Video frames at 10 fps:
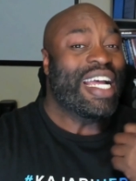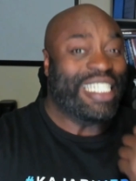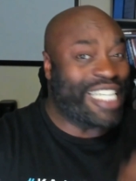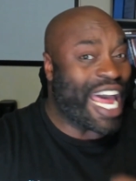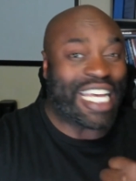
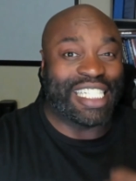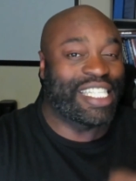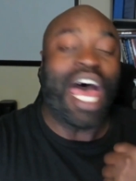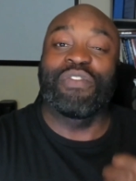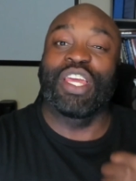tech
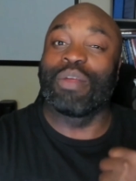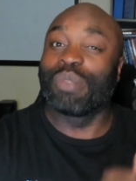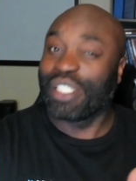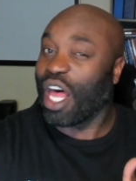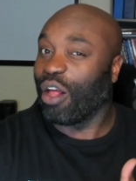savvy
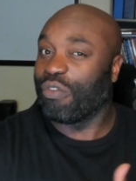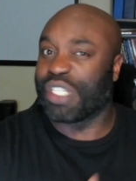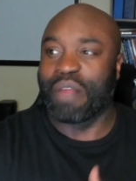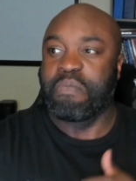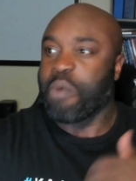themselves
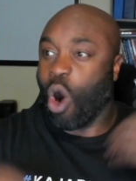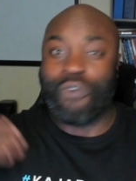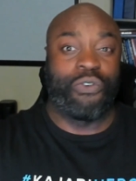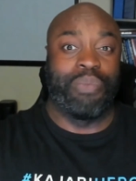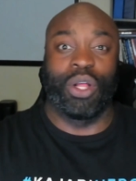and are
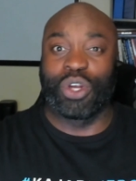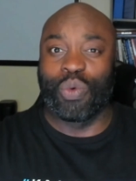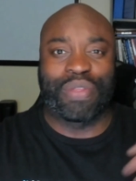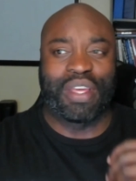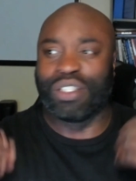familiar
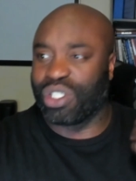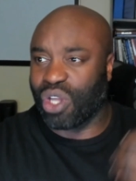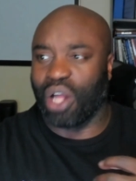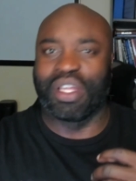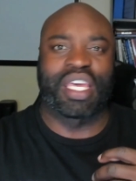with
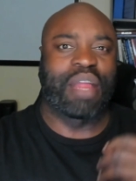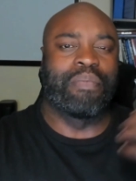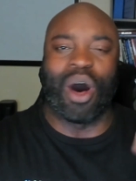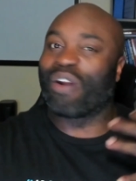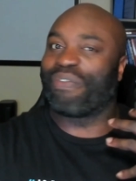installing and
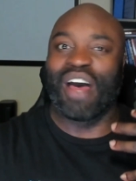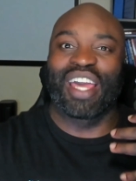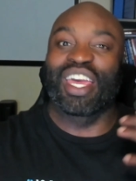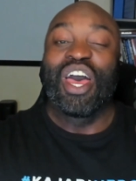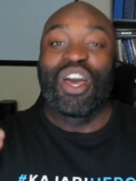
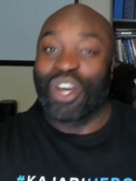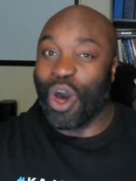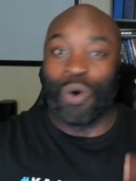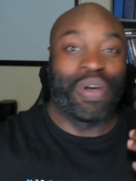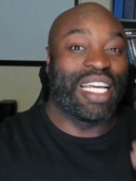modifying
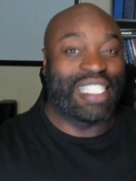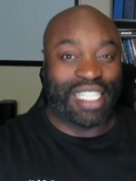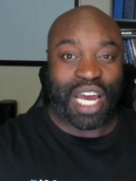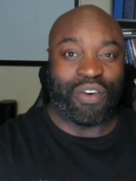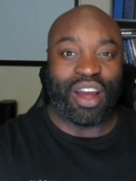code,
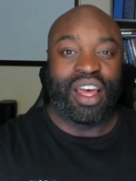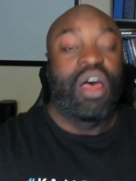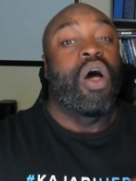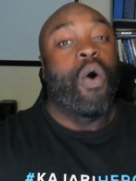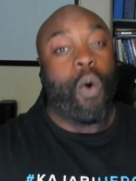etc.,
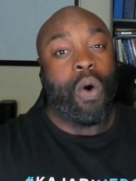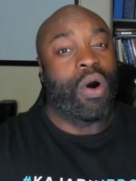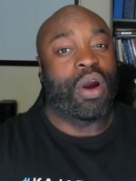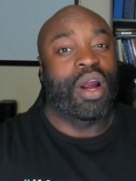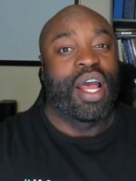
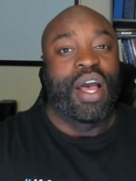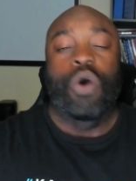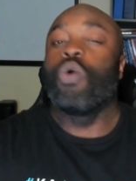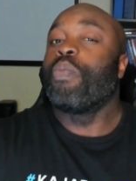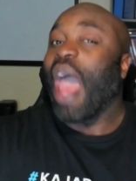or
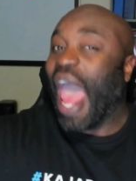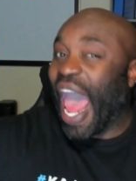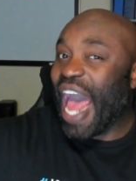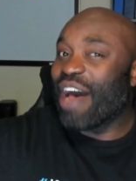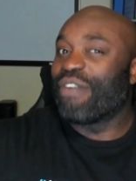who
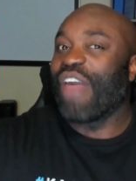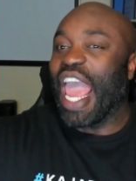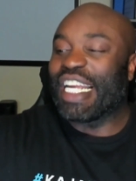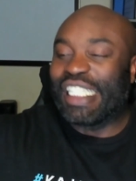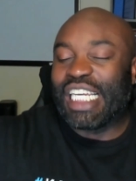have
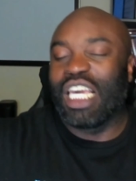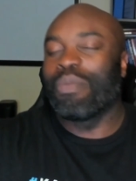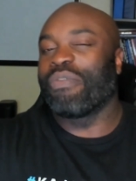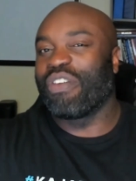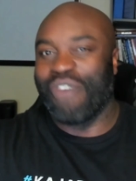a team
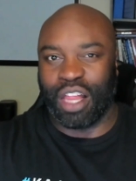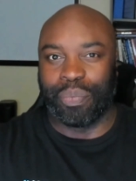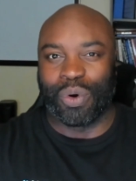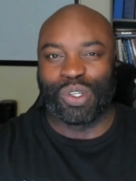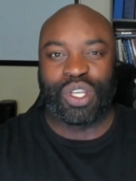of
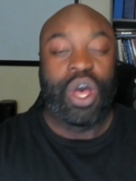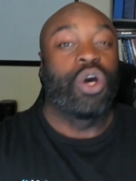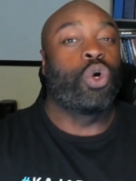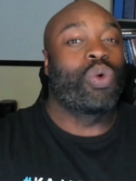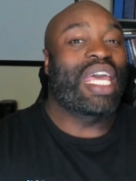developers
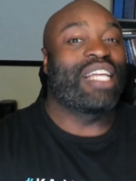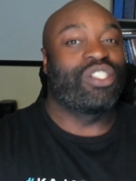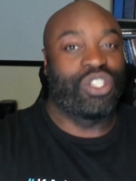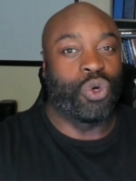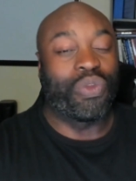who can
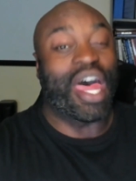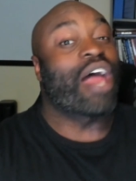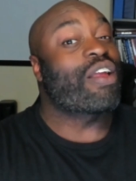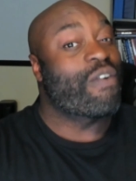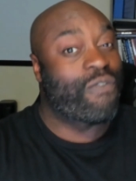do
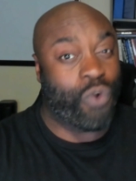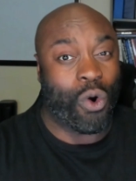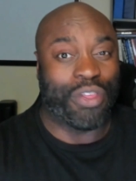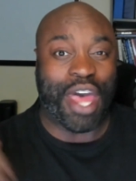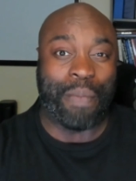that
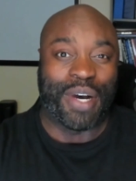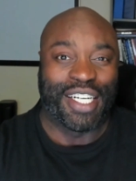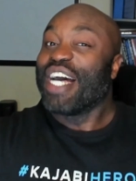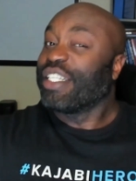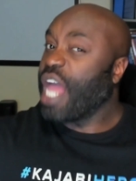for them.
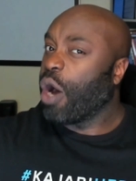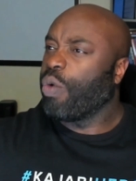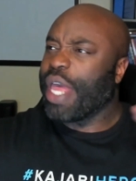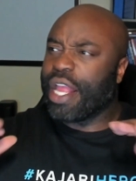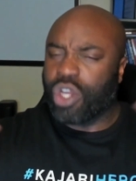Now,
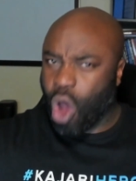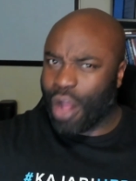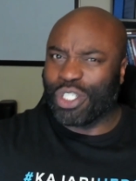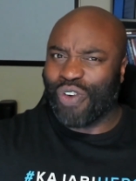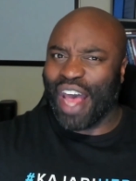in
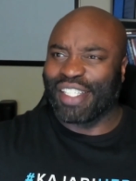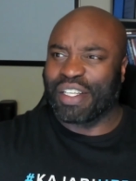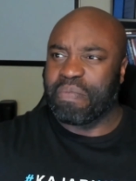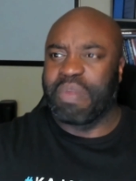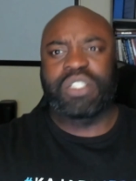contrast,
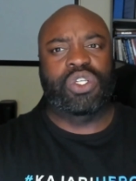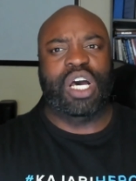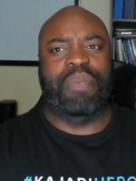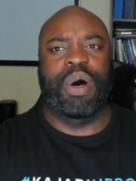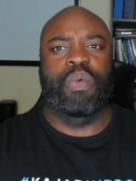let's
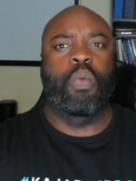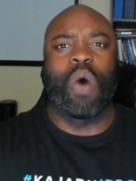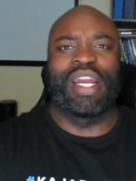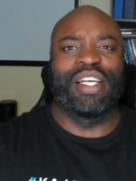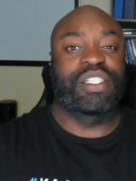talk about
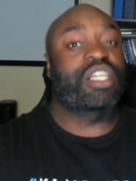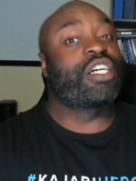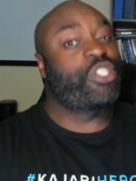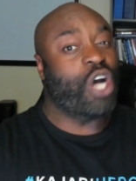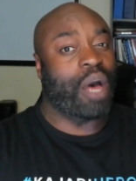what is
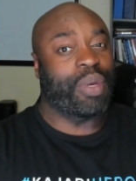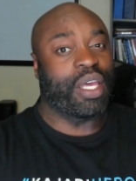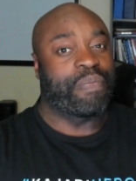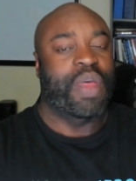Kajabi.